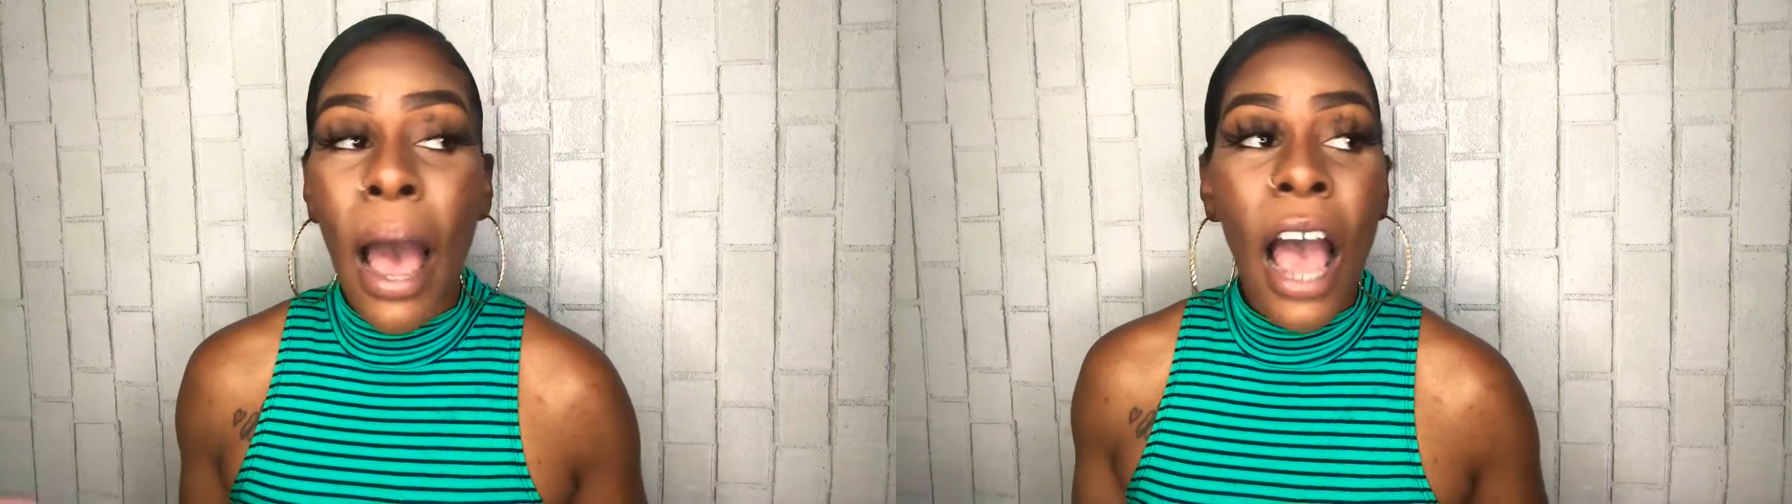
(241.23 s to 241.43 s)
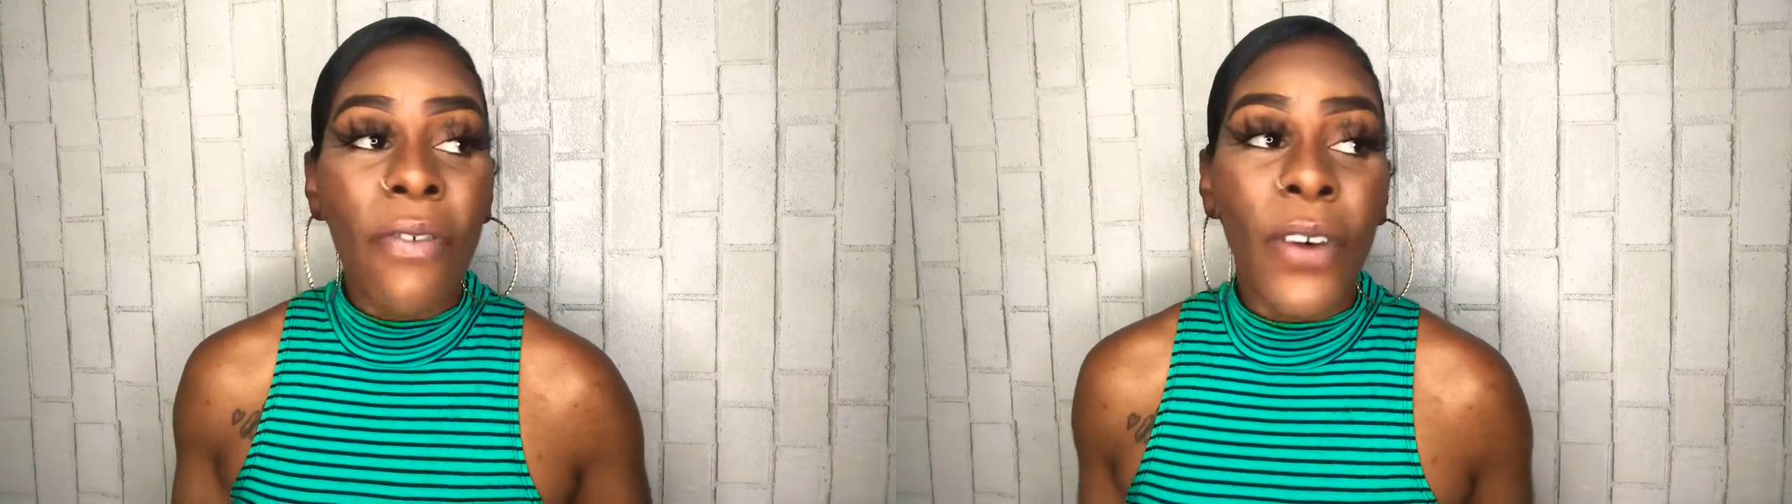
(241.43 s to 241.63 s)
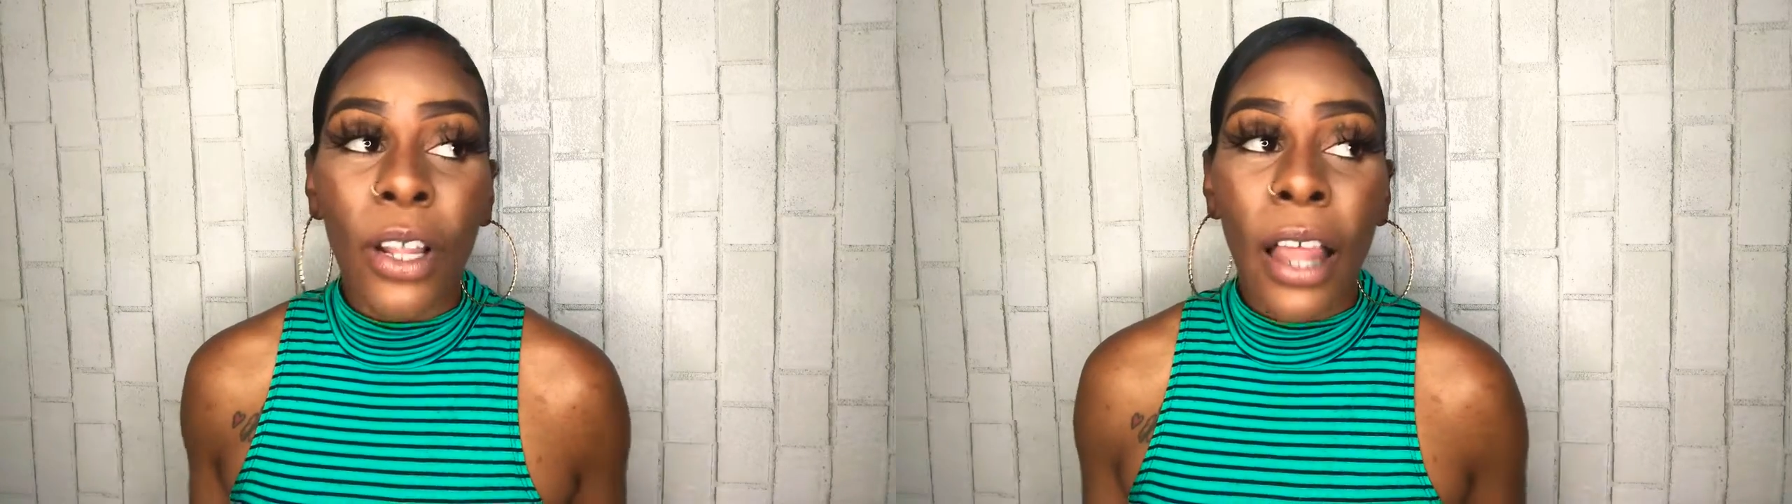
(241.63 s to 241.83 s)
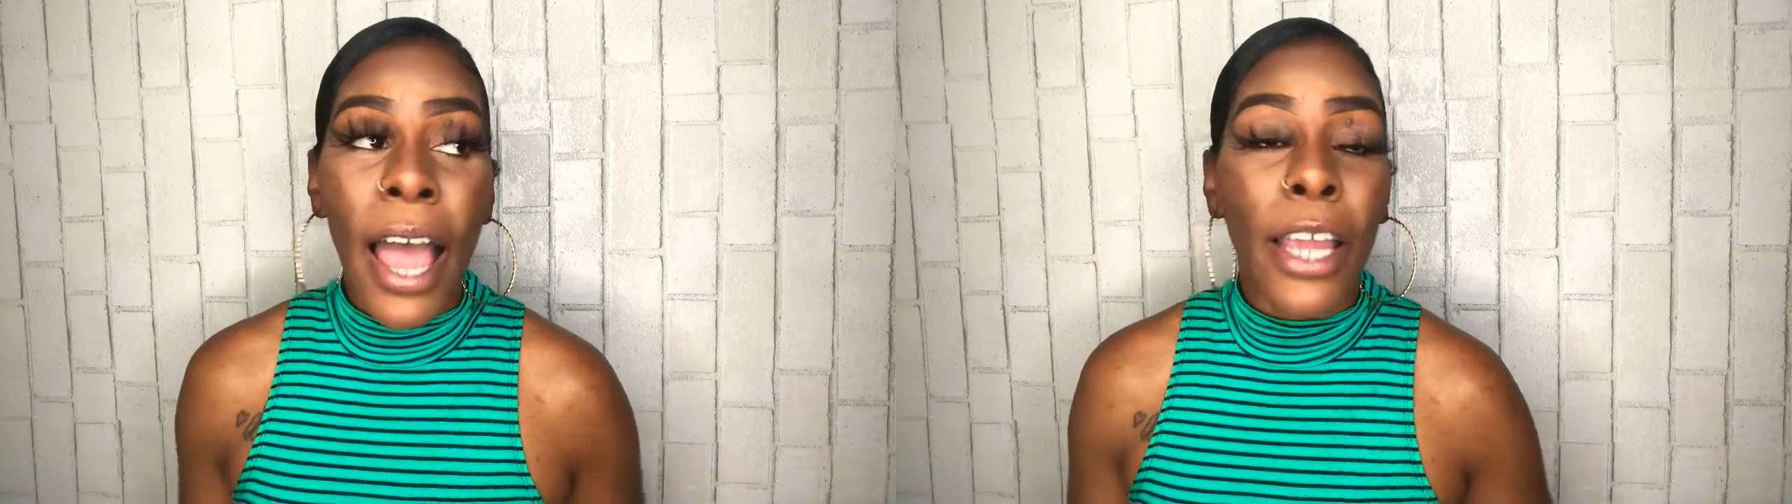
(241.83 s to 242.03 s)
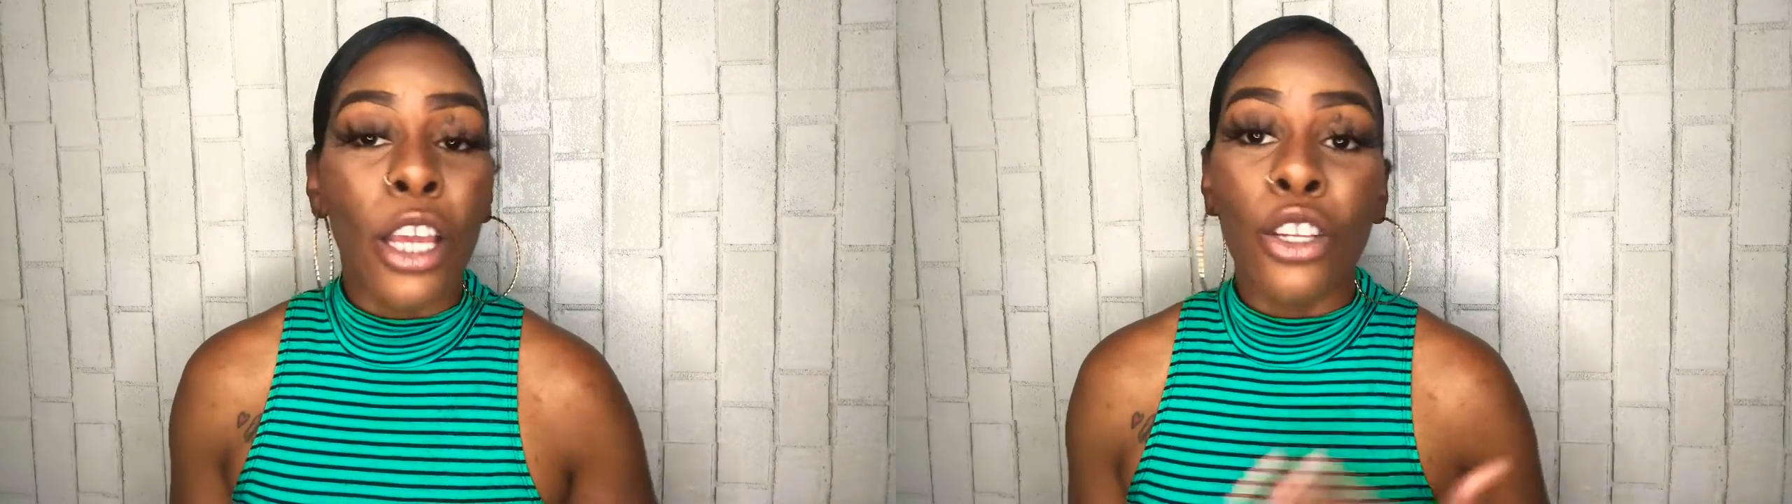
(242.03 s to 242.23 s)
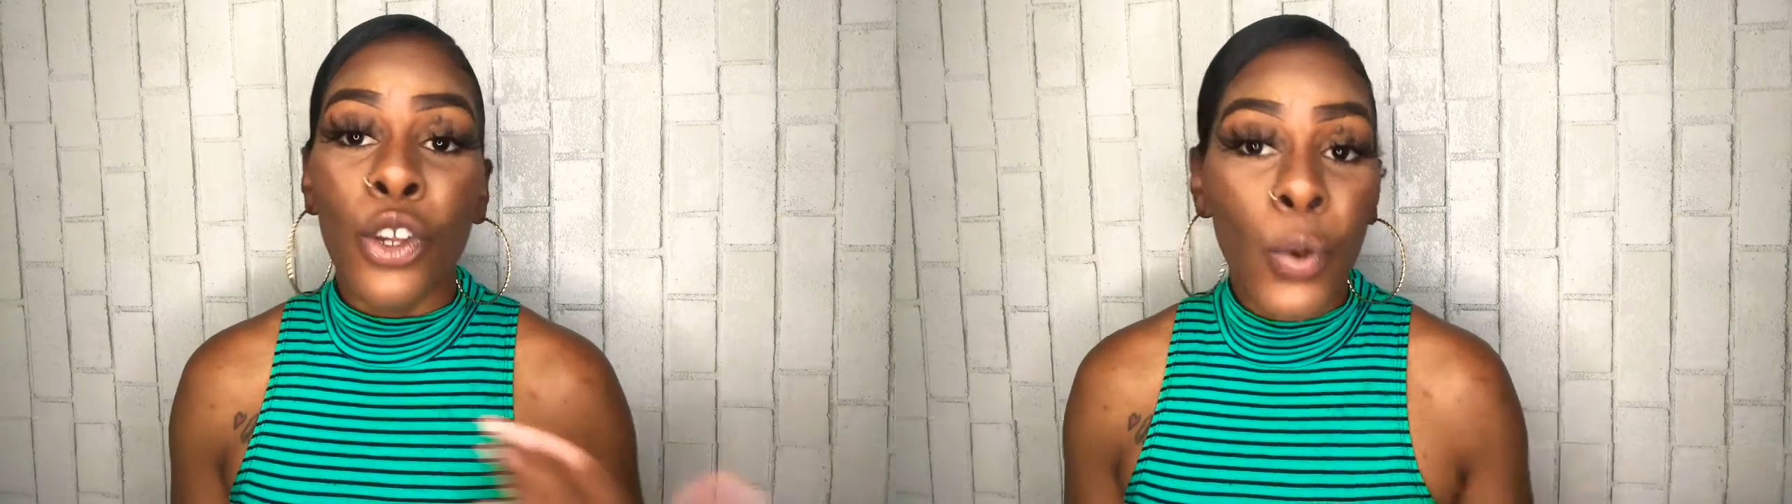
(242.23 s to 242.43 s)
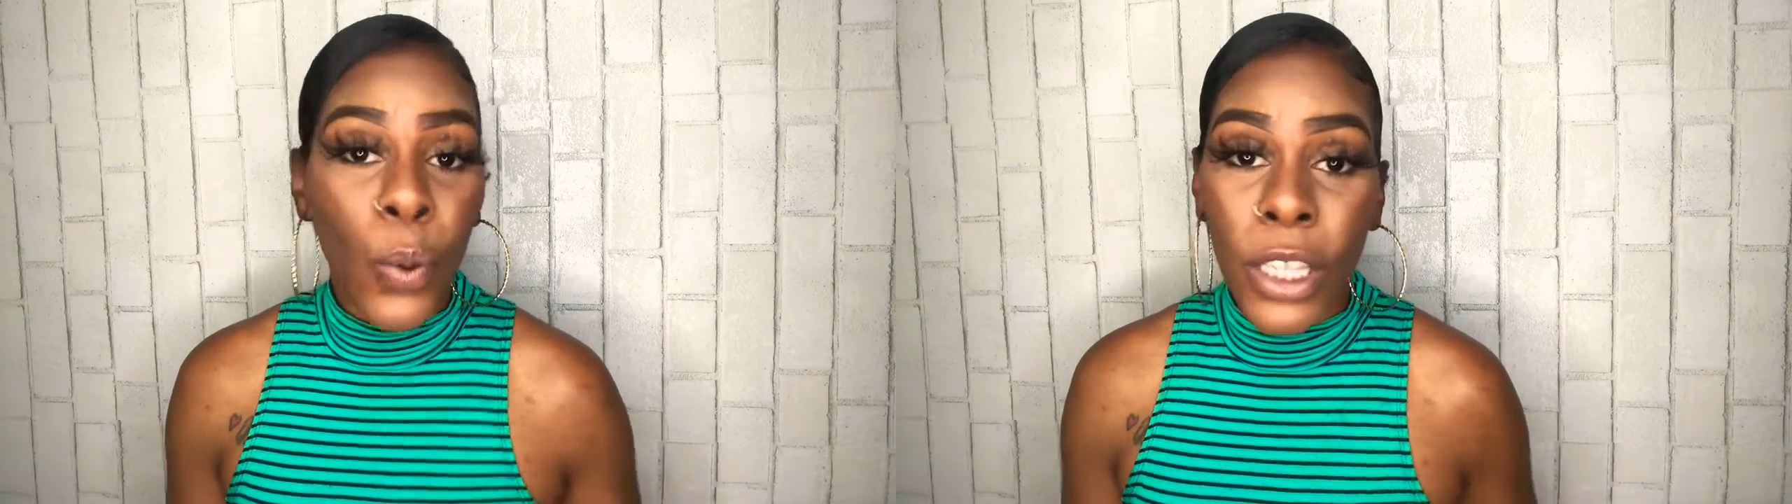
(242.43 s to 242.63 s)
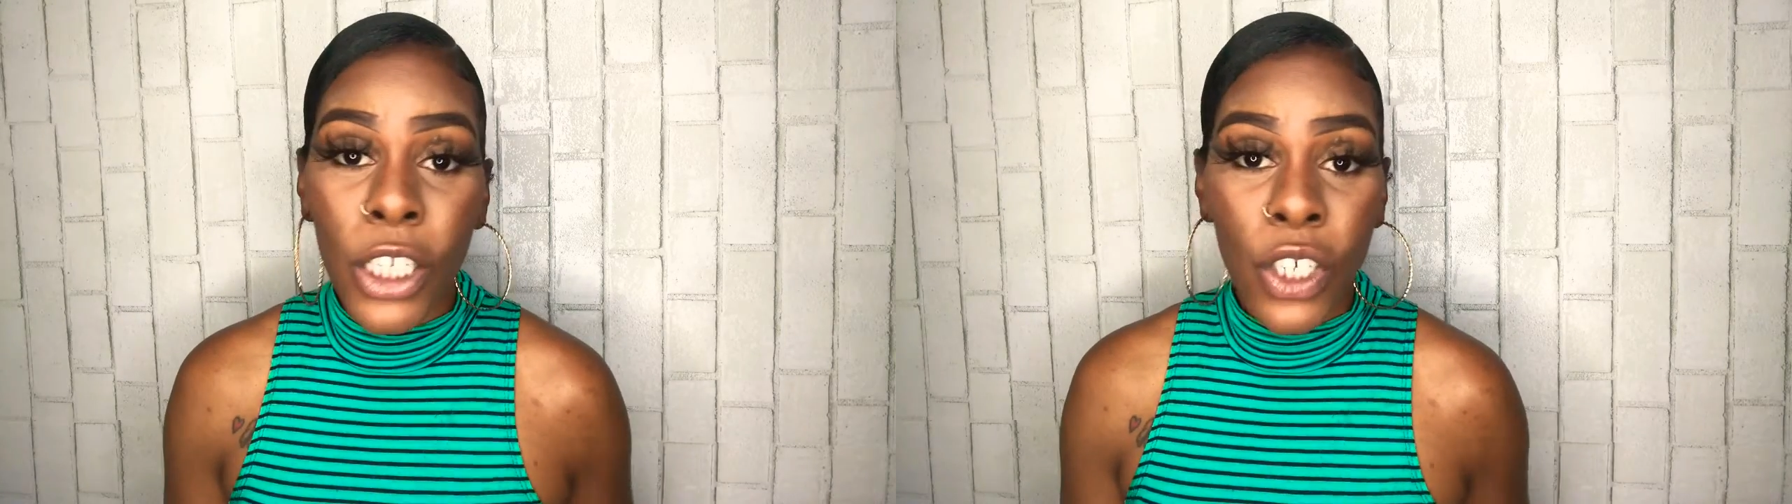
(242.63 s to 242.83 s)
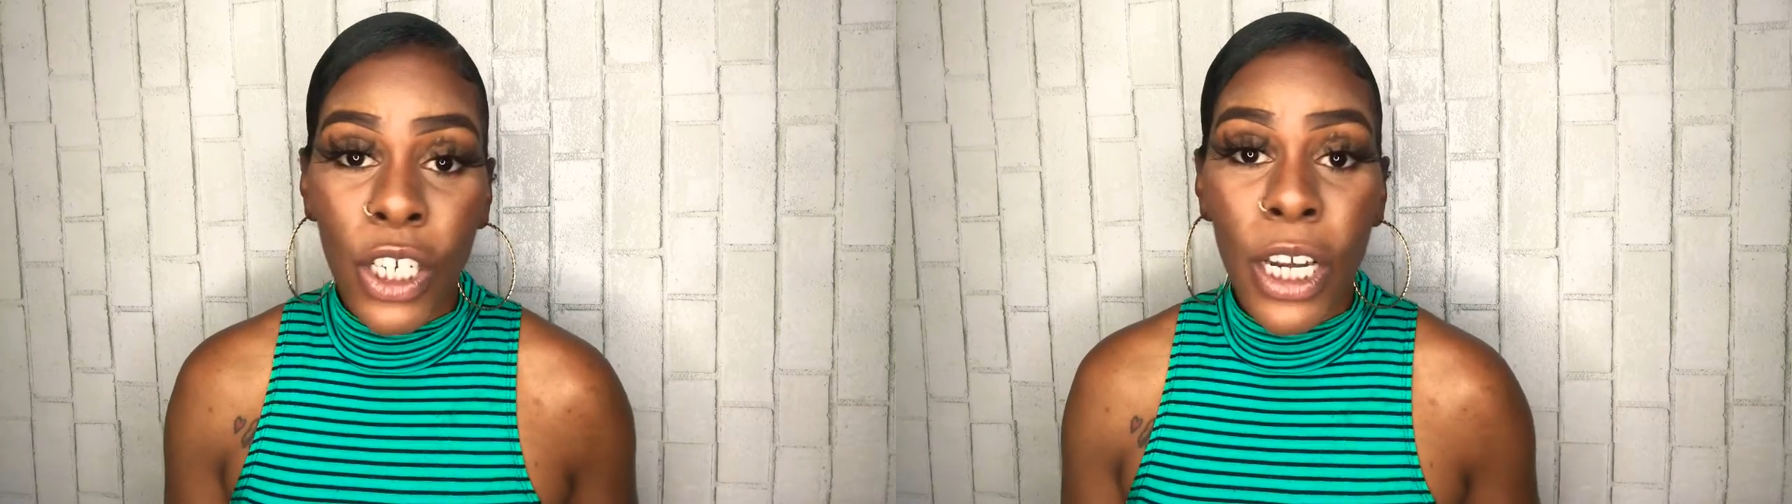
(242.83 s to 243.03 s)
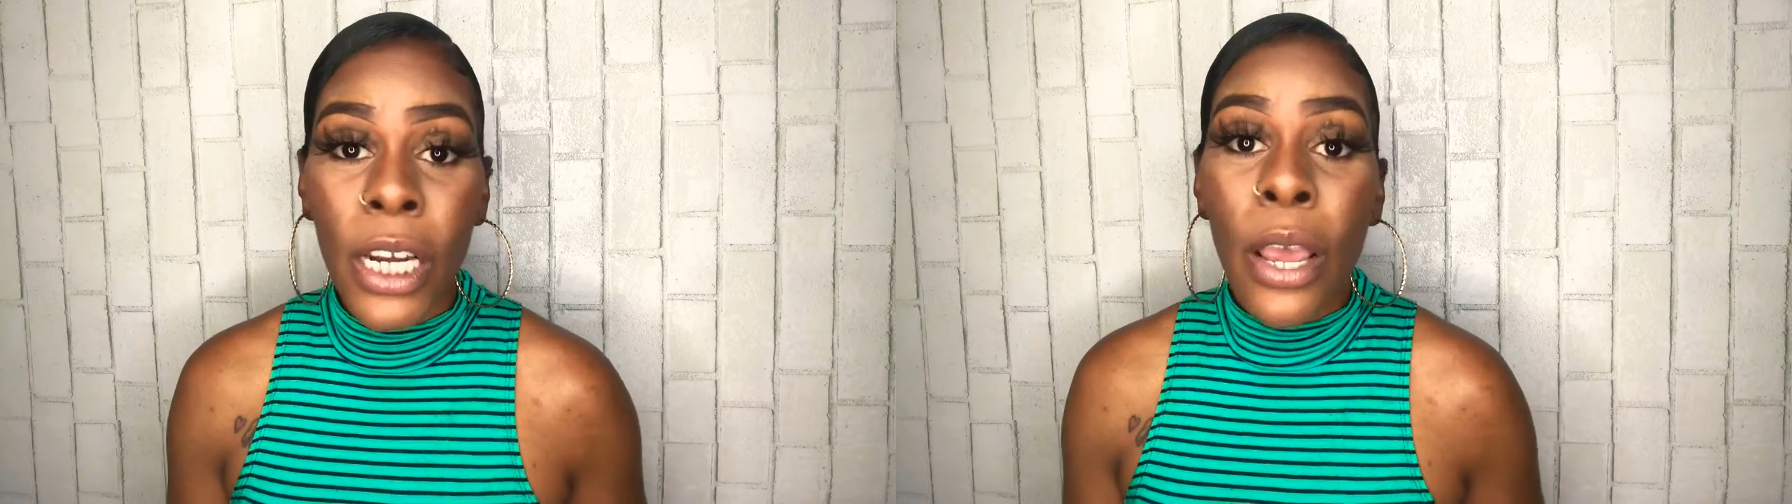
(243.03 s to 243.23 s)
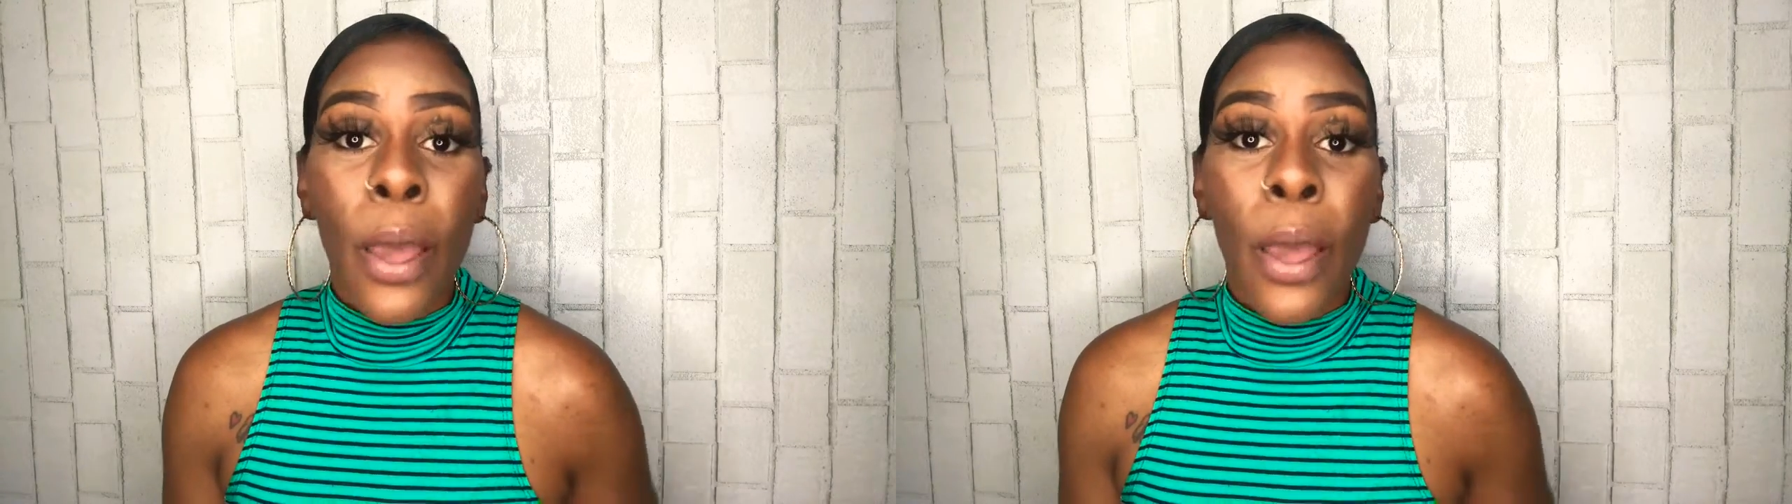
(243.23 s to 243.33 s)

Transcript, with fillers: I feel like you really should